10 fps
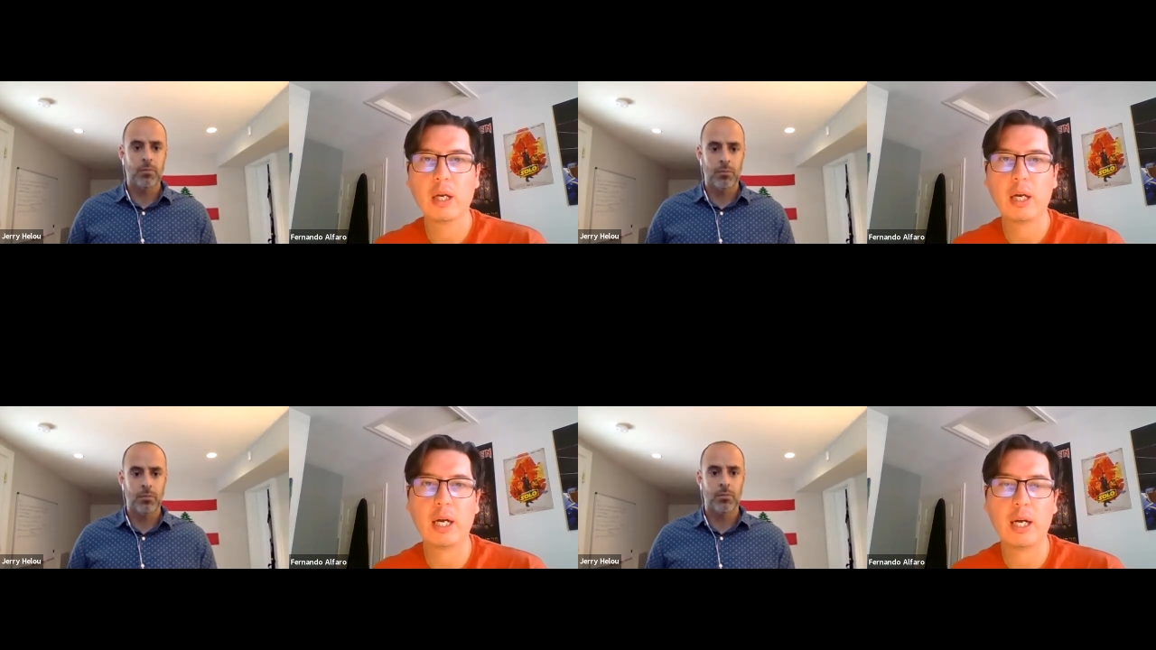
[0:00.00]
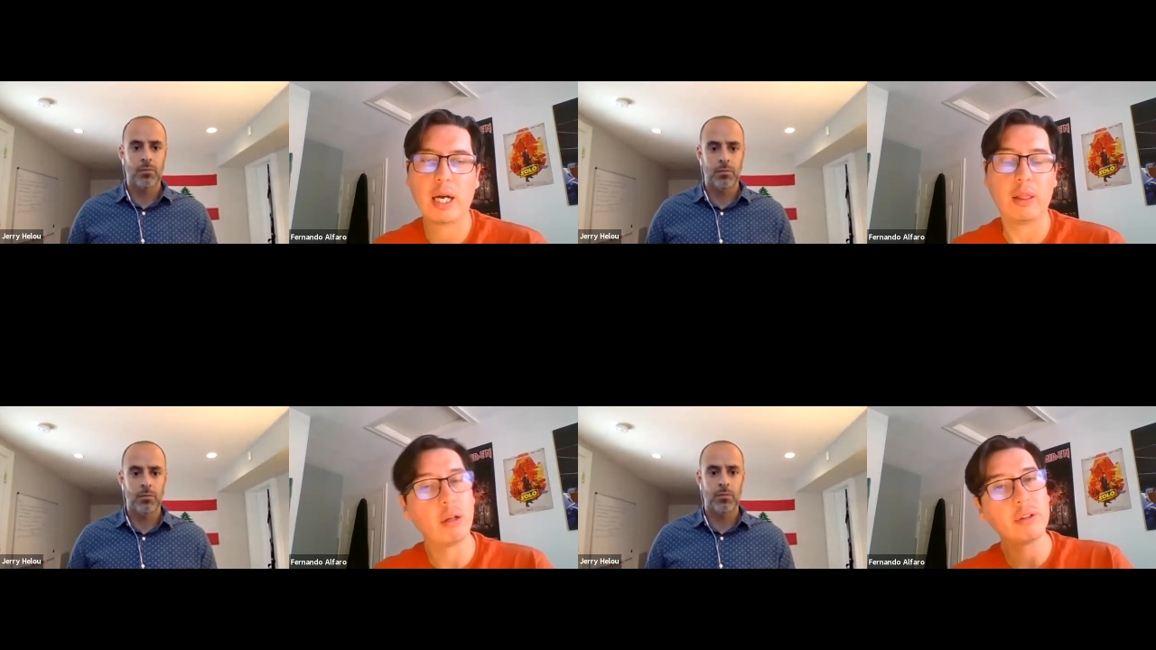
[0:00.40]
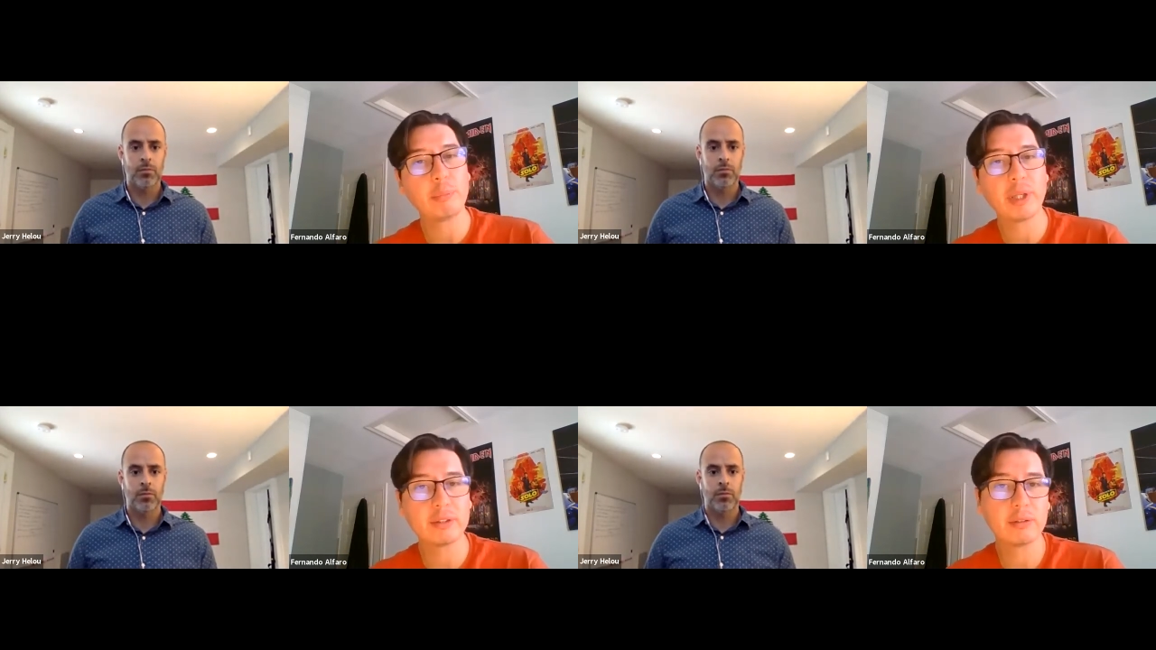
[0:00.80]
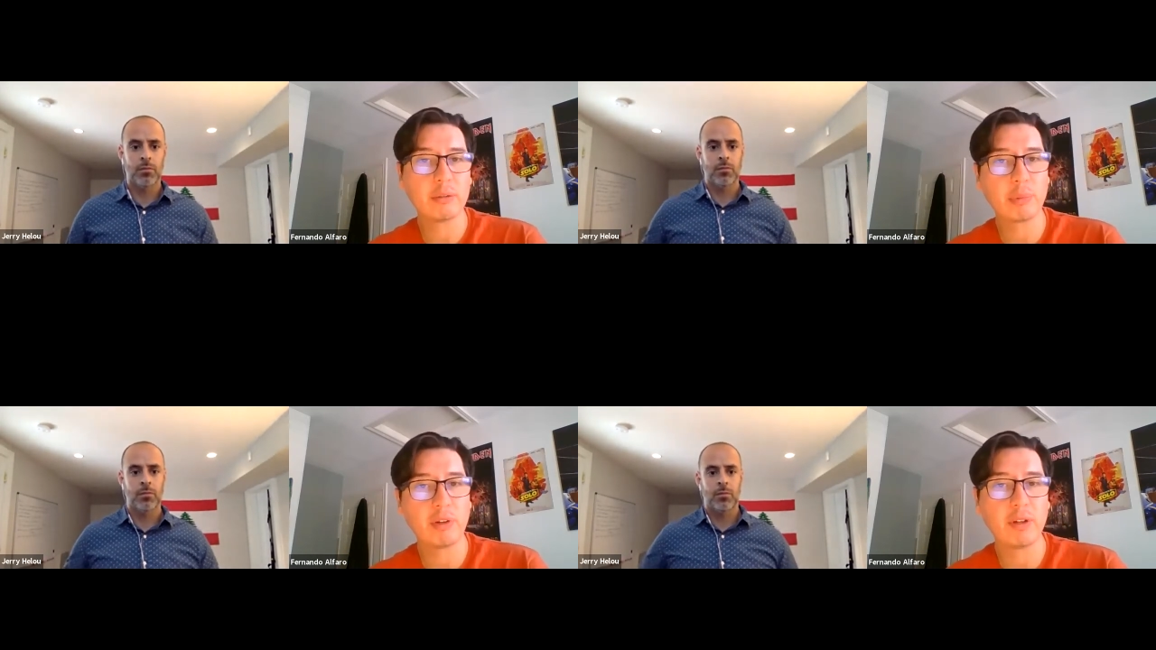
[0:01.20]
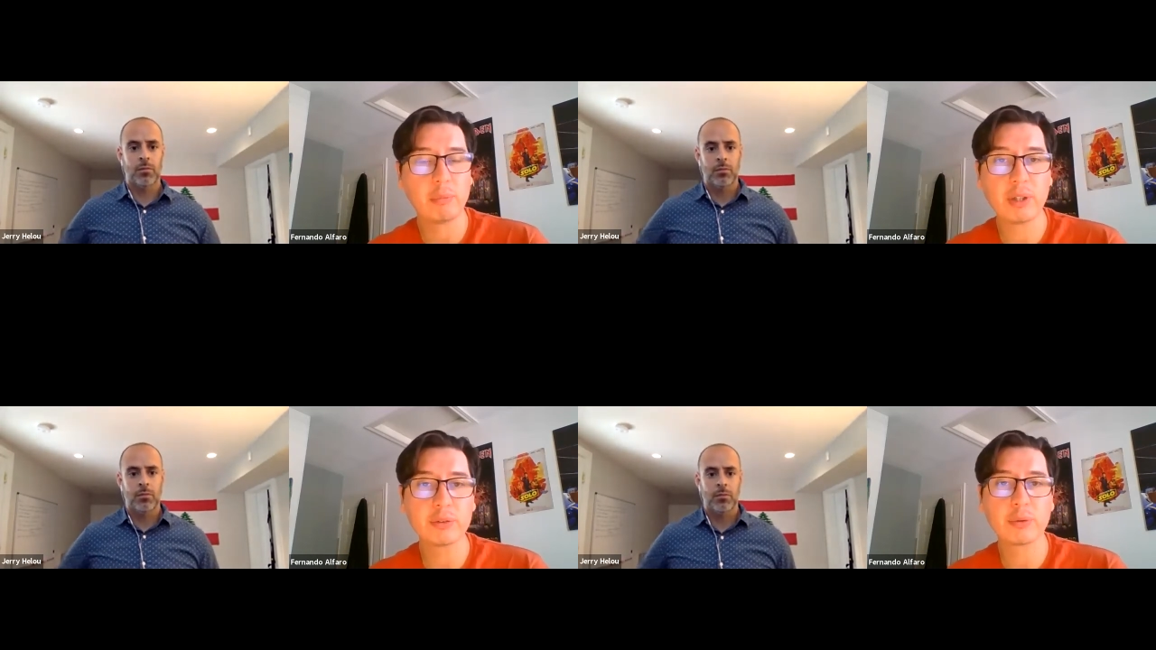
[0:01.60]
Speaker 1: uh, a lot depends on the profile
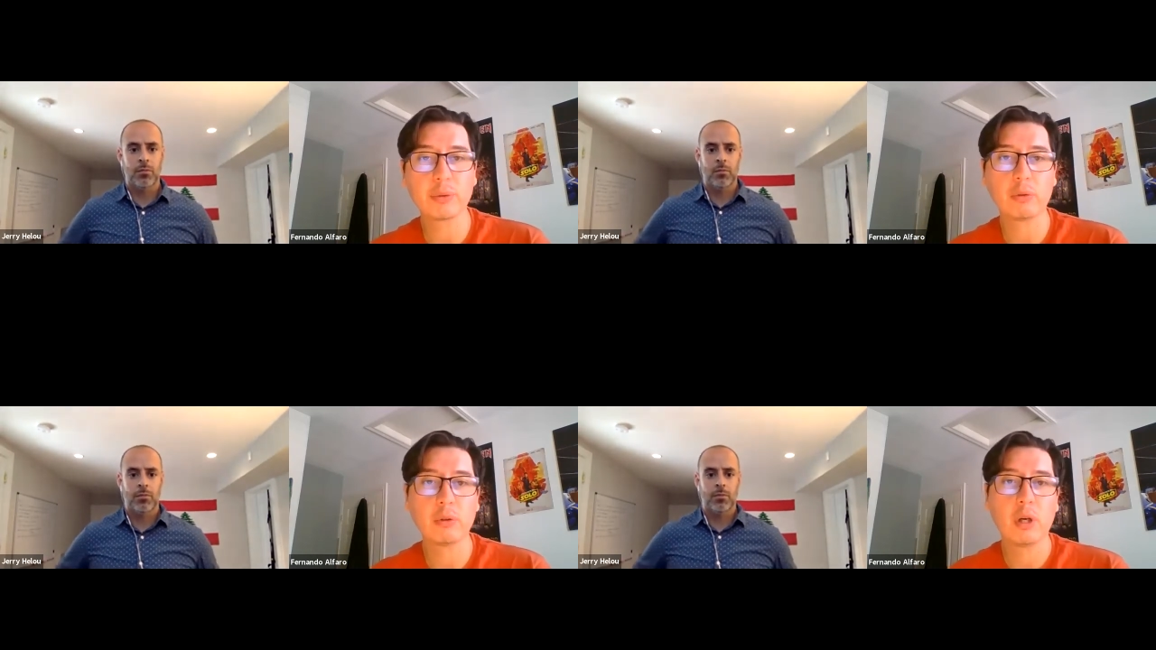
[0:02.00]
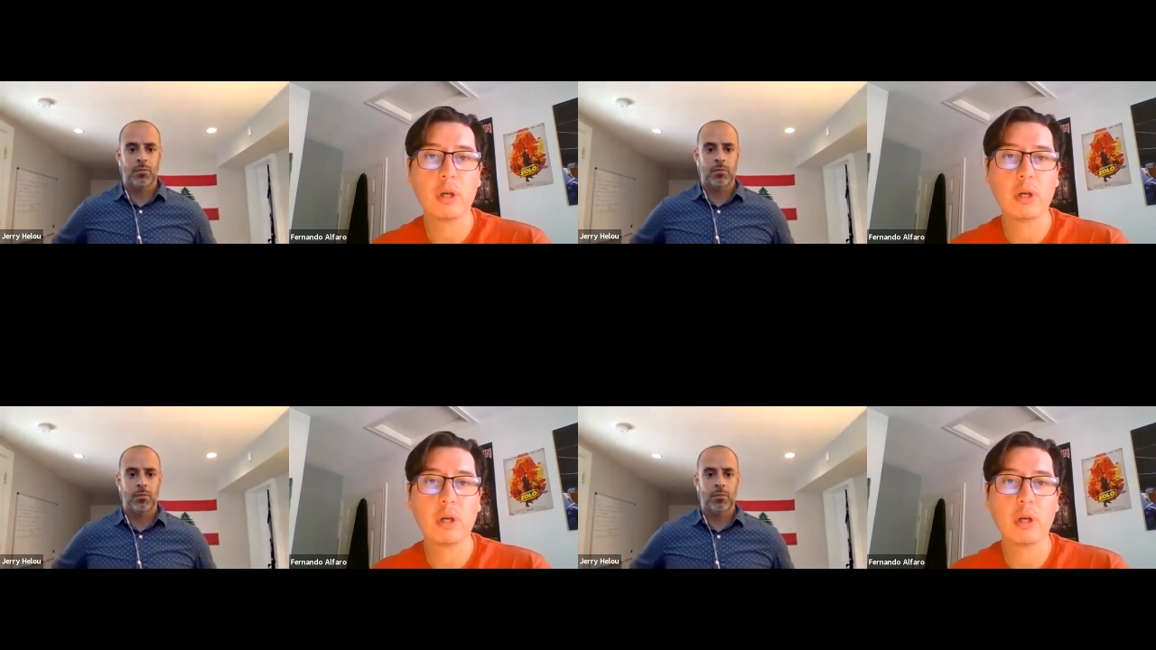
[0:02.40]
merge rule